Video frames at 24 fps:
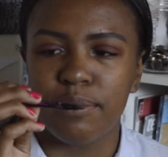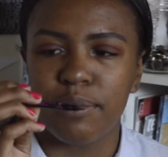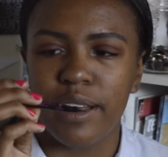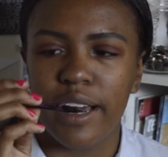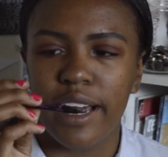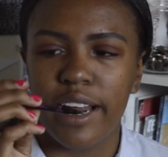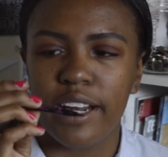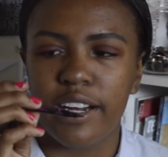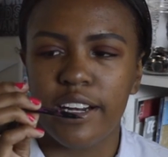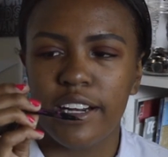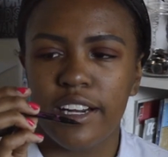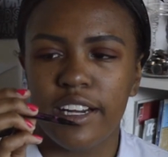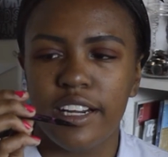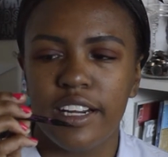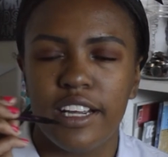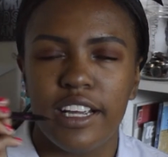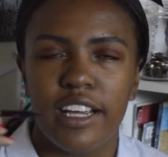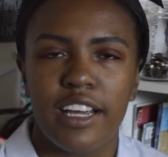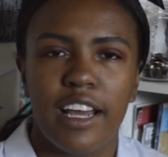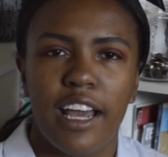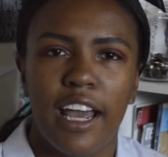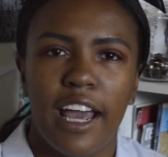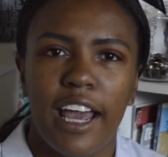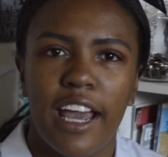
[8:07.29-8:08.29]
liner,
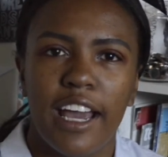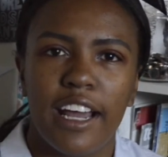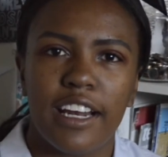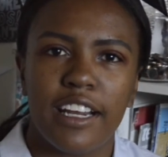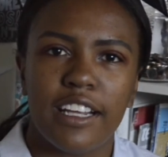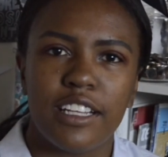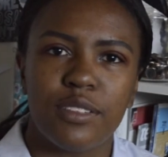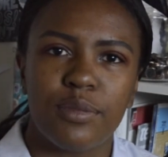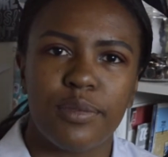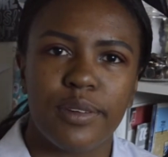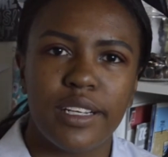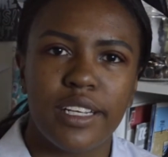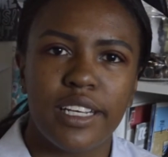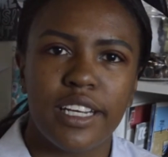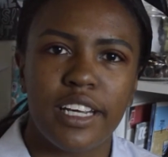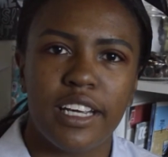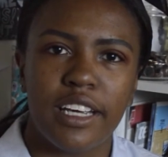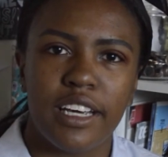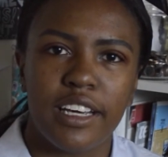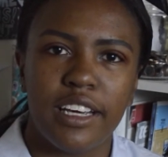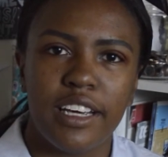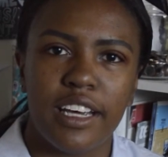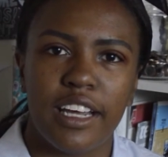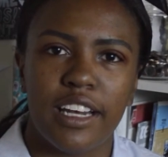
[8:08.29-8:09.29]
and it's really
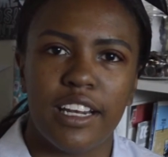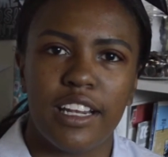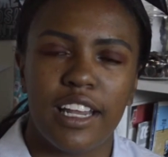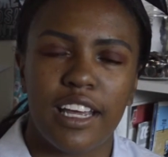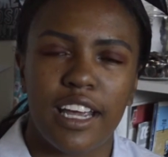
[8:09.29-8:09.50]
good.